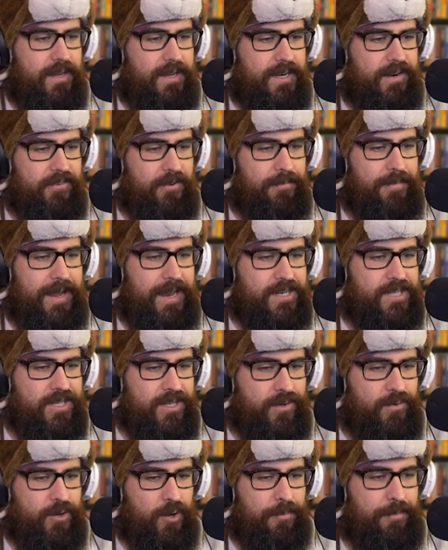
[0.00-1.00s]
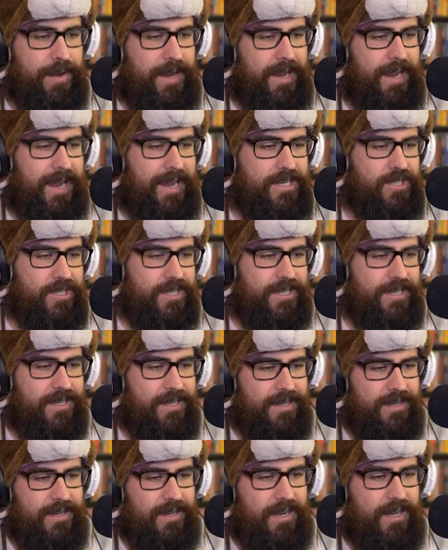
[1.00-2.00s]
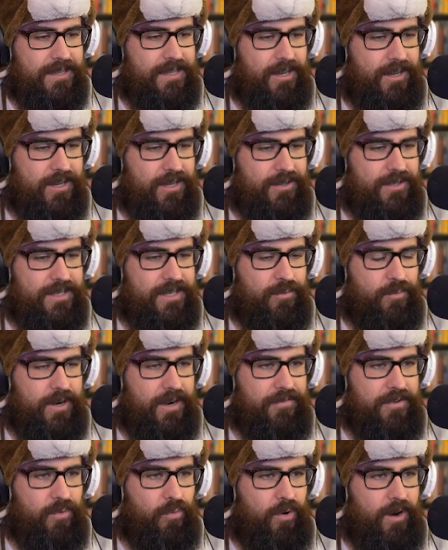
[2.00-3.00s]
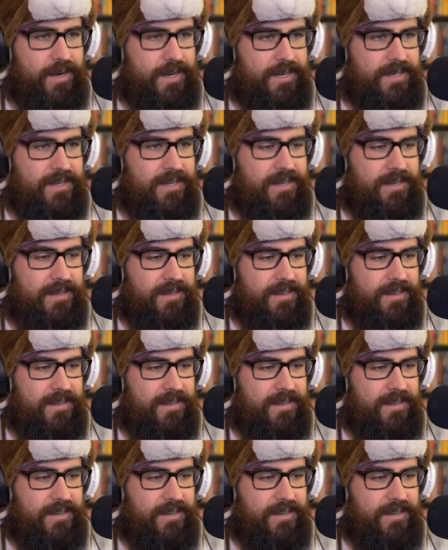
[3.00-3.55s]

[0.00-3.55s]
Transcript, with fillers: I never imagined that you would obey Angie. I thought you'd do whatever you wanted.